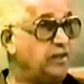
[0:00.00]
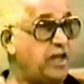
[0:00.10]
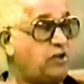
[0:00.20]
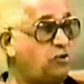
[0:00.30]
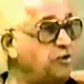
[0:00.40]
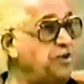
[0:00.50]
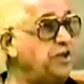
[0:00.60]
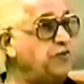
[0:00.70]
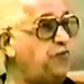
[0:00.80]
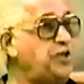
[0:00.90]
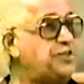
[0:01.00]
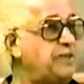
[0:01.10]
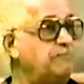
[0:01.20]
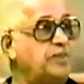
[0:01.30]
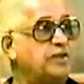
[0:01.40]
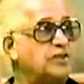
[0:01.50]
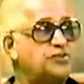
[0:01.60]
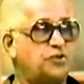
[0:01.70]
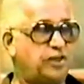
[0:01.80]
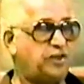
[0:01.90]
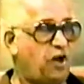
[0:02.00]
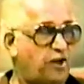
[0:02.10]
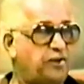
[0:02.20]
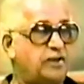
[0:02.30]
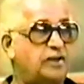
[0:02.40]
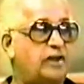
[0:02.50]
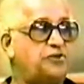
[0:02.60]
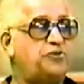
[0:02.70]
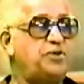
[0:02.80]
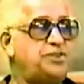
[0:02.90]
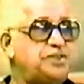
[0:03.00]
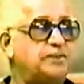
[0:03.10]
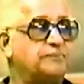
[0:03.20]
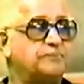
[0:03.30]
They couldn't defeat him, so they got a treaty.